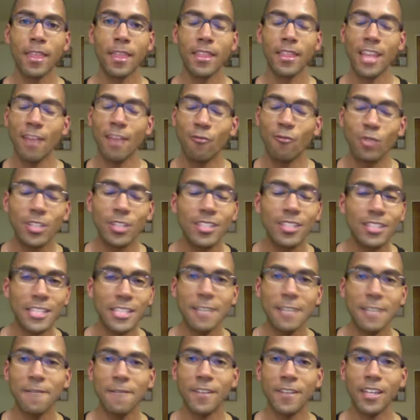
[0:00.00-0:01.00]
and
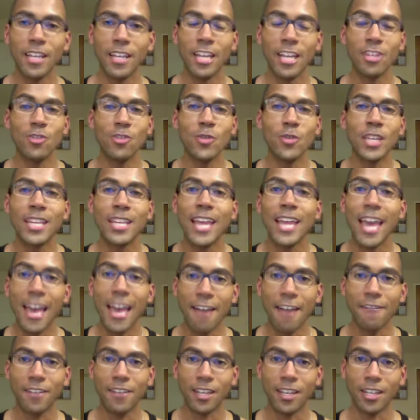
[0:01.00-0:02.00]
receive it, and you can
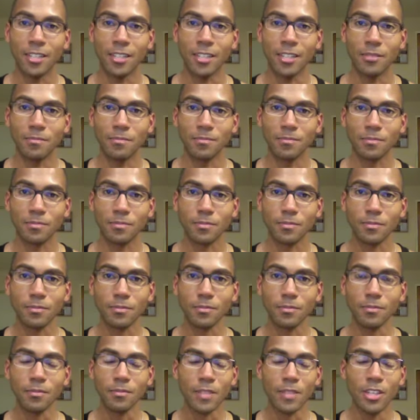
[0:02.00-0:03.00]
have it.
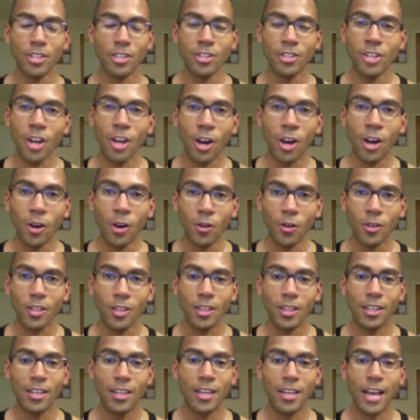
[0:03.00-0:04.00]
You know,
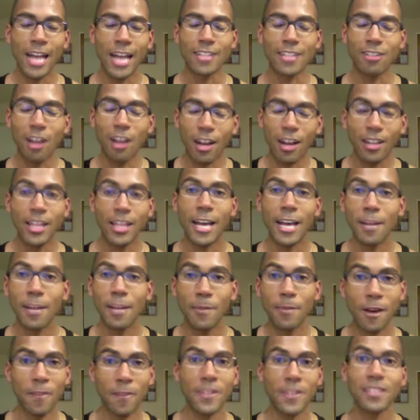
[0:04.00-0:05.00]
I talk a lot
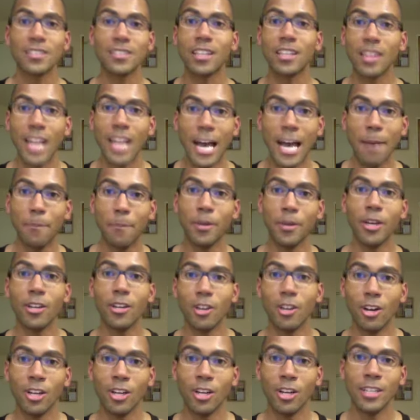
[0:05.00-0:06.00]
about this a lot, but
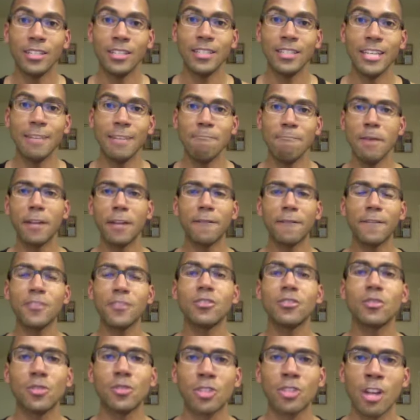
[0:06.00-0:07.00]
on in
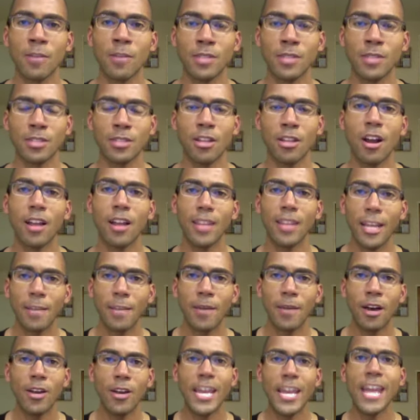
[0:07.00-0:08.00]
metaphysical terms, I talk a lot
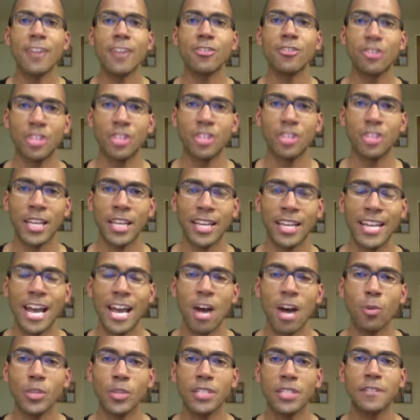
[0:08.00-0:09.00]
about energy and how
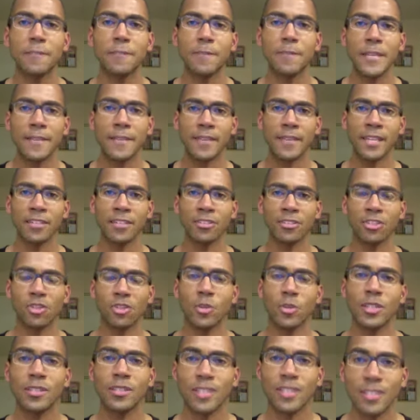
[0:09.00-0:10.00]
we can speak things into
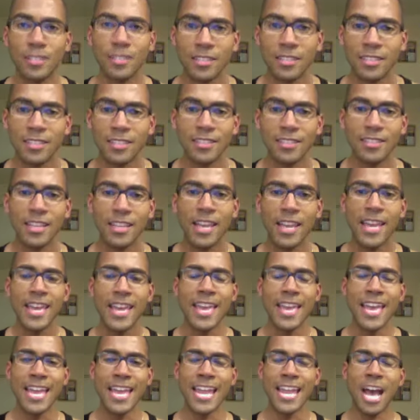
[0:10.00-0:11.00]
existence
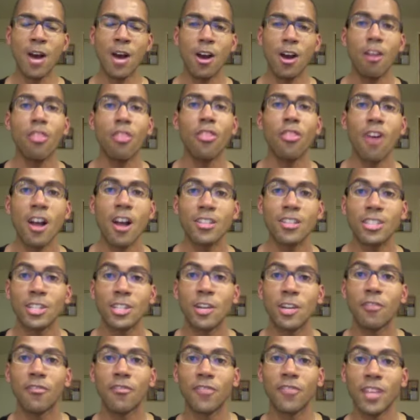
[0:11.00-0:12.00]
and how our thoughts and our
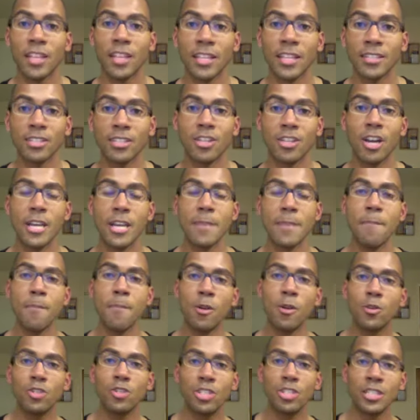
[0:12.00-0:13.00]
feelings and our
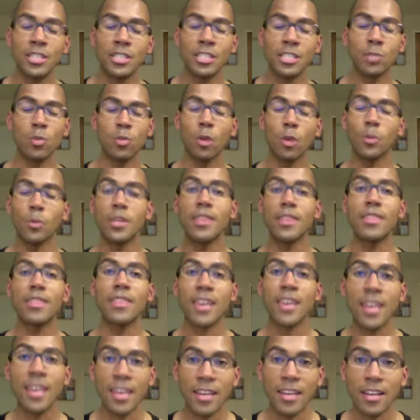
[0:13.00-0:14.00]
emotions and what we
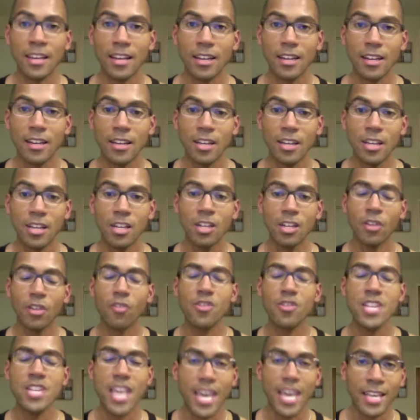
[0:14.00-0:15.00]
think
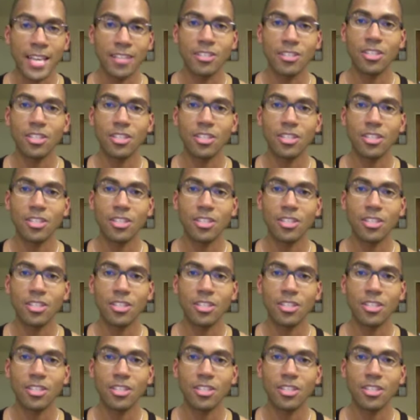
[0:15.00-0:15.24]
creates